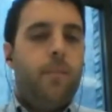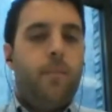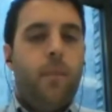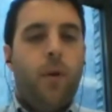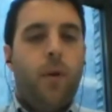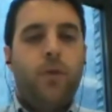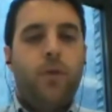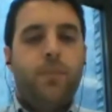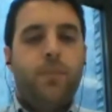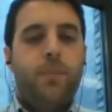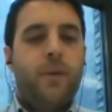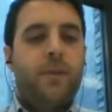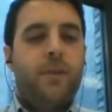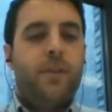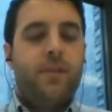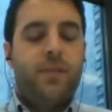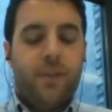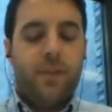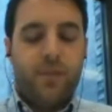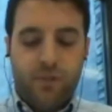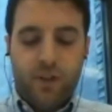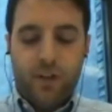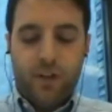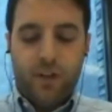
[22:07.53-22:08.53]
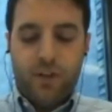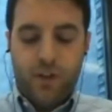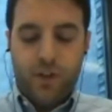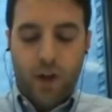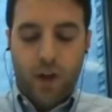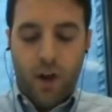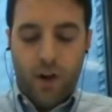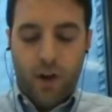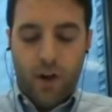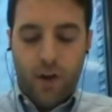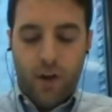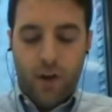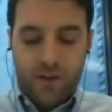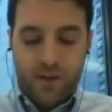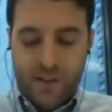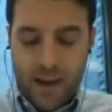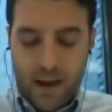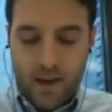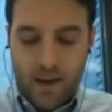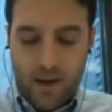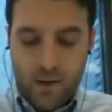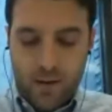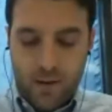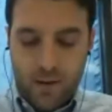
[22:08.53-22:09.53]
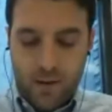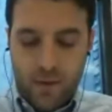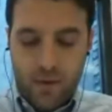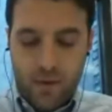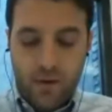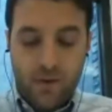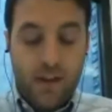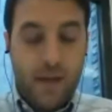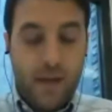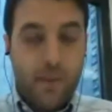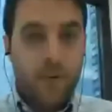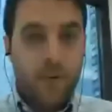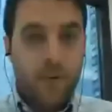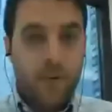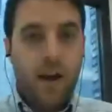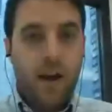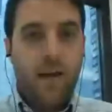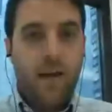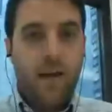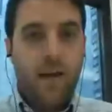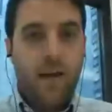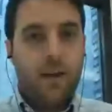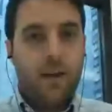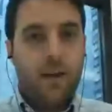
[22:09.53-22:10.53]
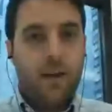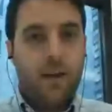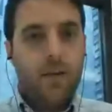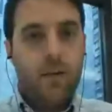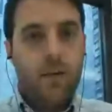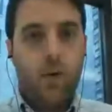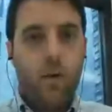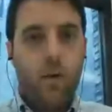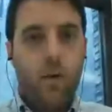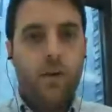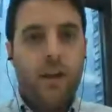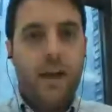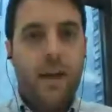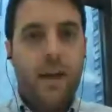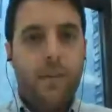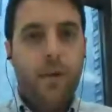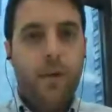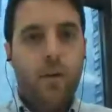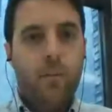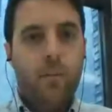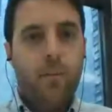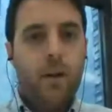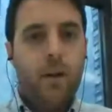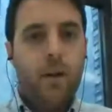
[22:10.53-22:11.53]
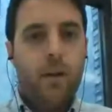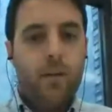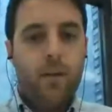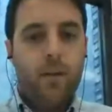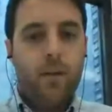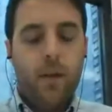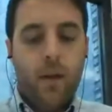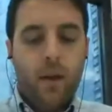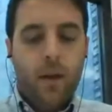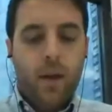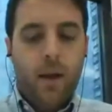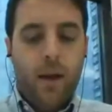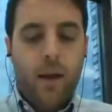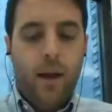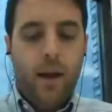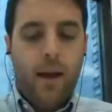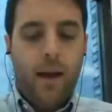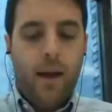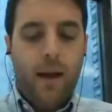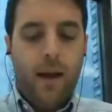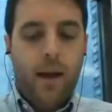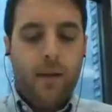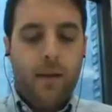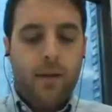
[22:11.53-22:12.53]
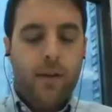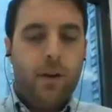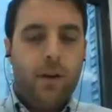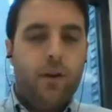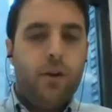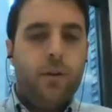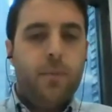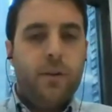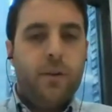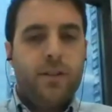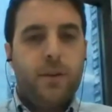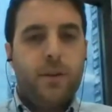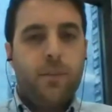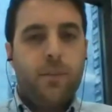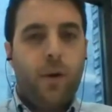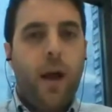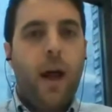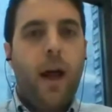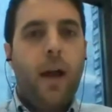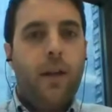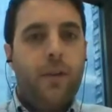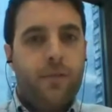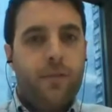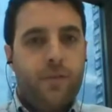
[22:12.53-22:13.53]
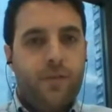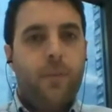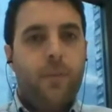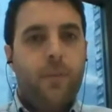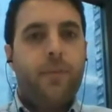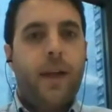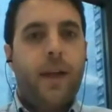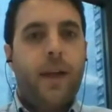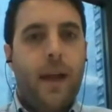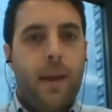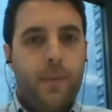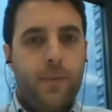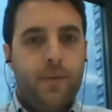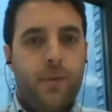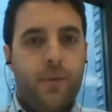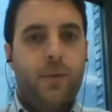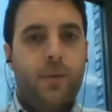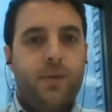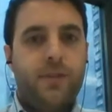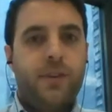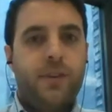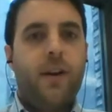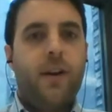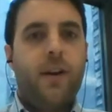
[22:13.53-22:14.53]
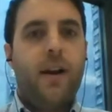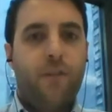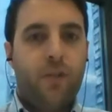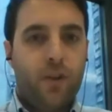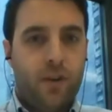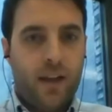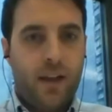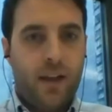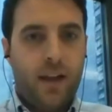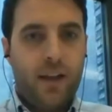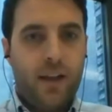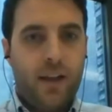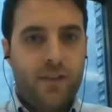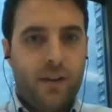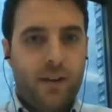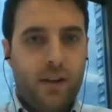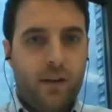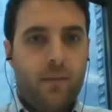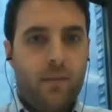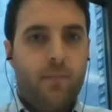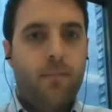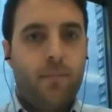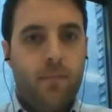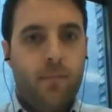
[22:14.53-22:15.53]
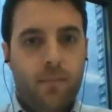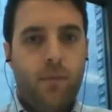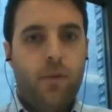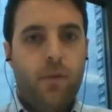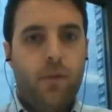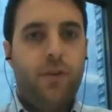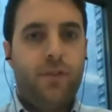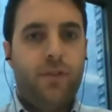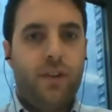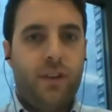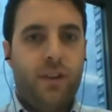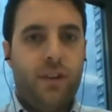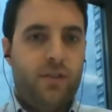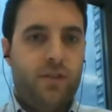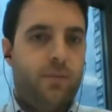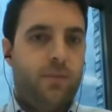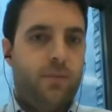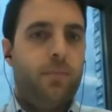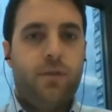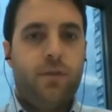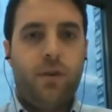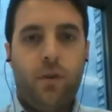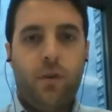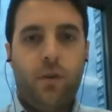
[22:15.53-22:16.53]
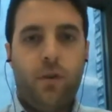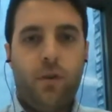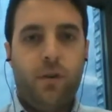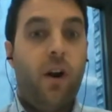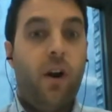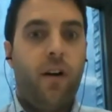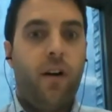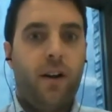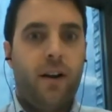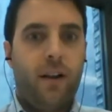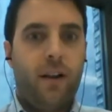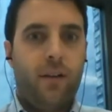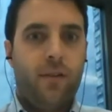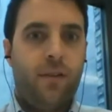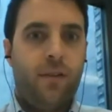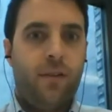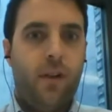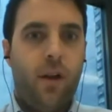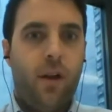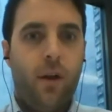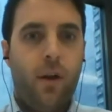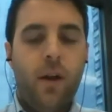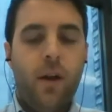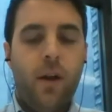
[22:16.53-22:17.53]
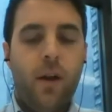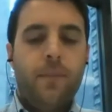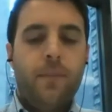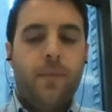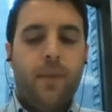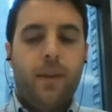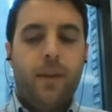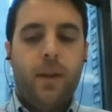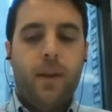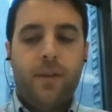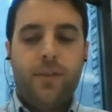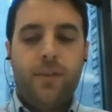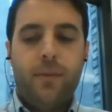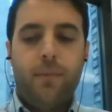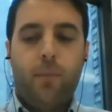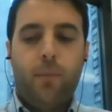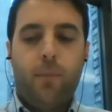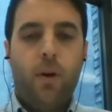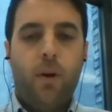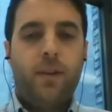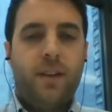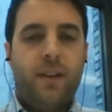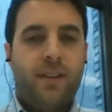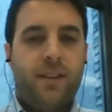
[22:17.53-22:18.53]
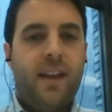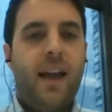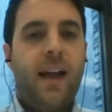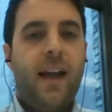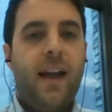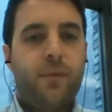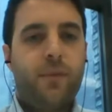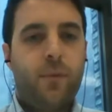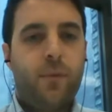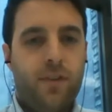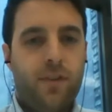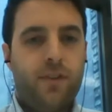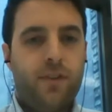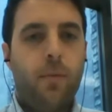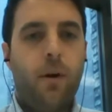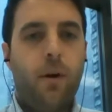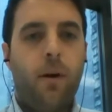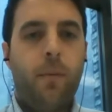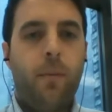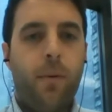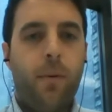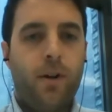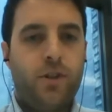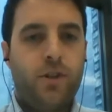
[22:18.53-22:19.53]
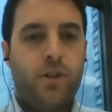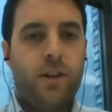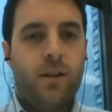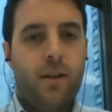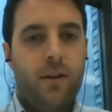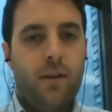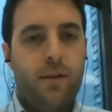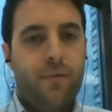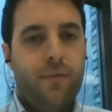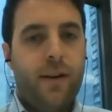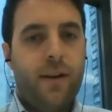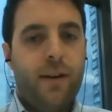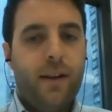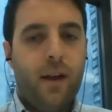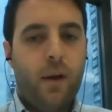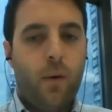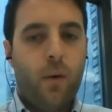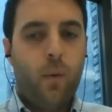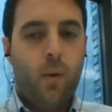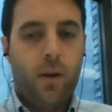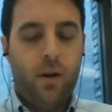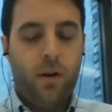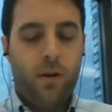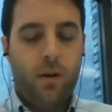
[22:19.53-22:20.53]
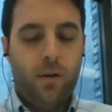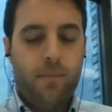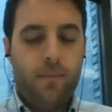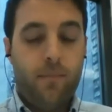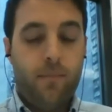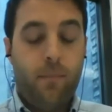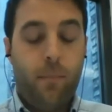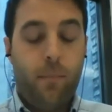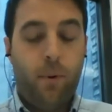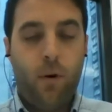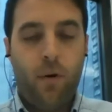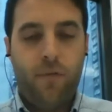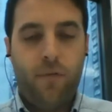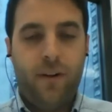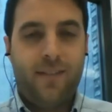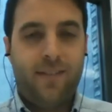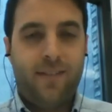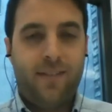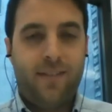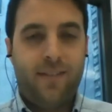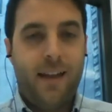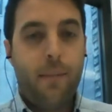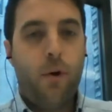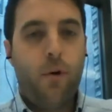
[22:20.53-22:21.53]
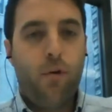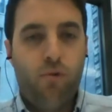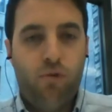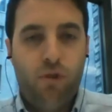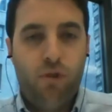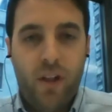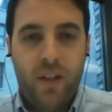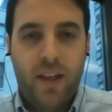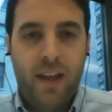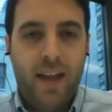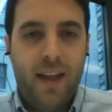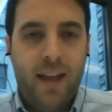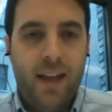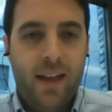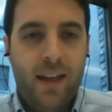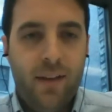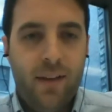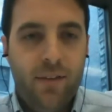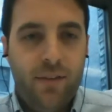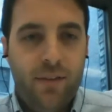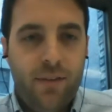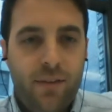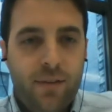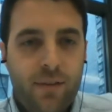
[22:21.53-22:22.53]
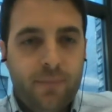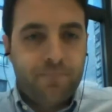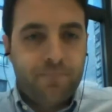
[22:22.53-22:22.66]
most businesses really understand their demographic, their core demo, but you'd be surprised sometimes when you start advertising using some certain targeting. So it's important to test with a small budget and find out what your perfect demo really is,